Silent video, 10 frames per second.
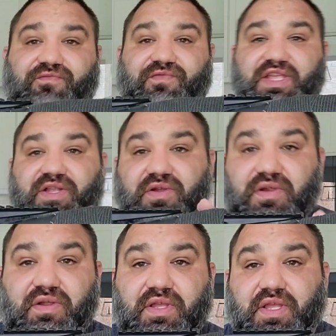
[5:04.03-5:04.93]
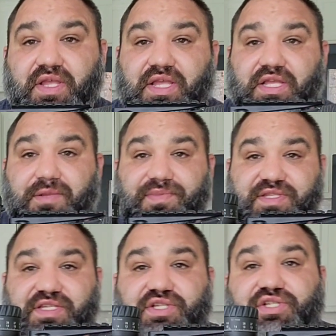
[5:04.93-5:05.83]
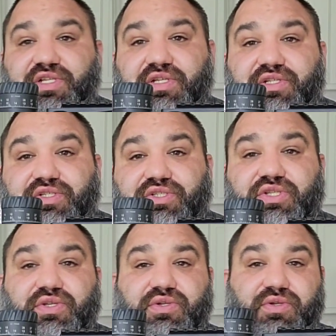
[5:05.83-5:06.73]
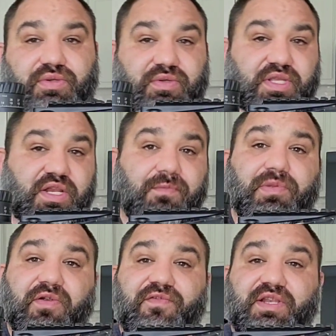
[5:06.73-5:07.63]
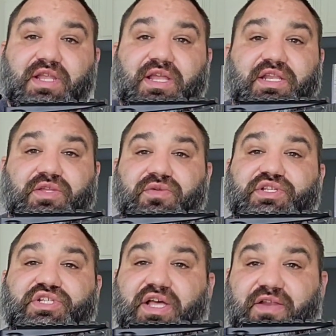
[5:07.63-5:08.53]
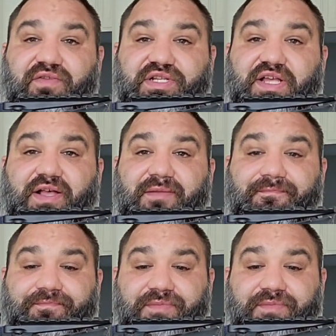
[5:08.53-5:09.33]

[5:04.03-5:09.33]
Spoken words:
finger into position to get a perfect 90-degree shot every time,